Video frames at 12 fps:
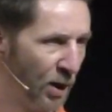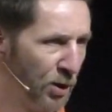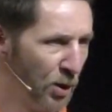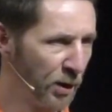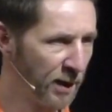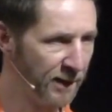
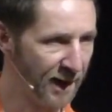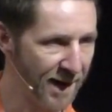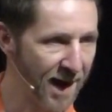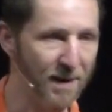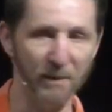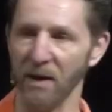you're going to
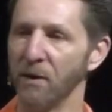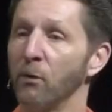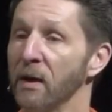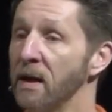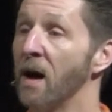deny me three